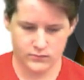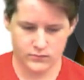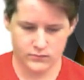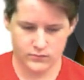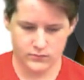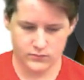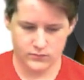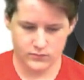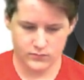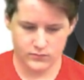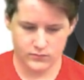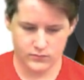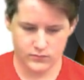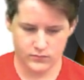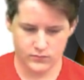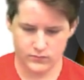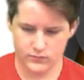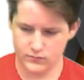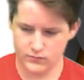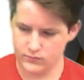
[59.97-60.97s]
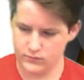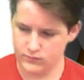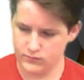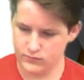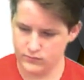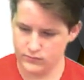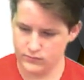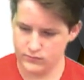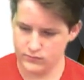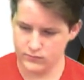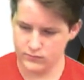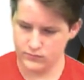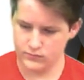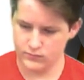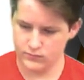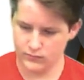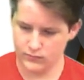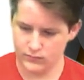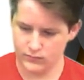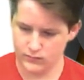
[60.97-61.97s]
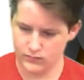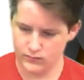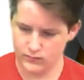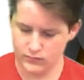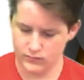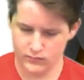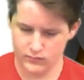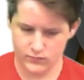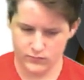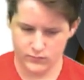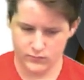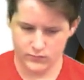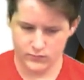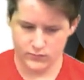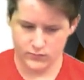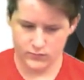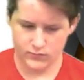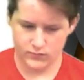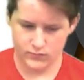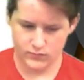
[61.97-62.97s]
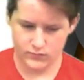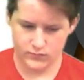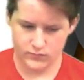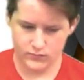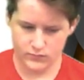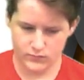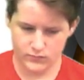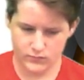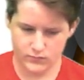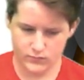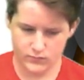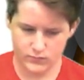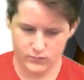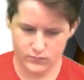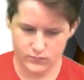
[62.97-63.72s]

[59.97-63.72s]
This person isn't speaking.